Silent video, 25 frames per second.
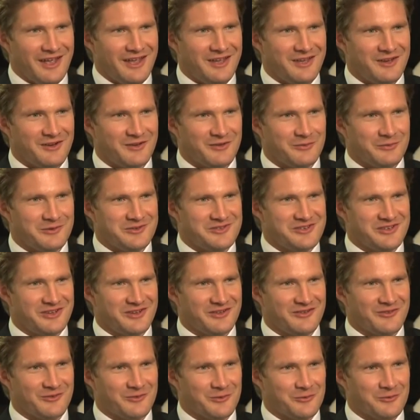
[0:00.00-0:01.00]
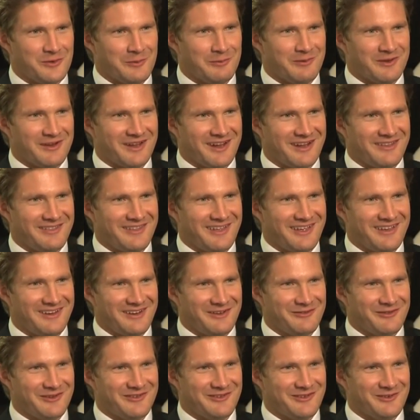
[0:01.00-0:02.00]
you just wish you can sort of replicate that
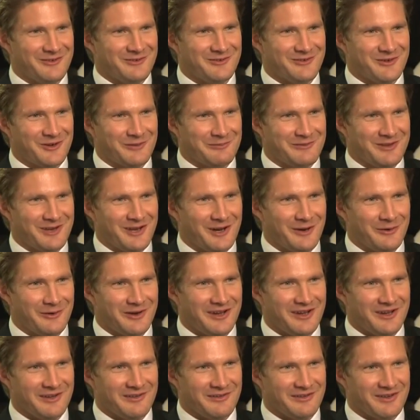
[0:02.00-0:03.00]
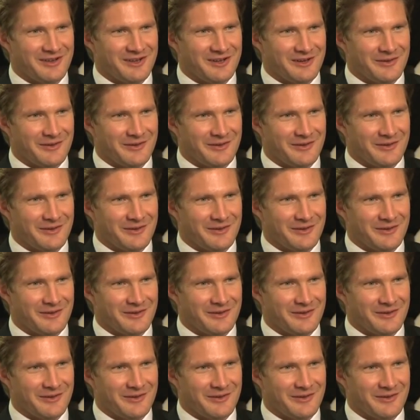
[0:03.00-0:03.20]
every single time you go out.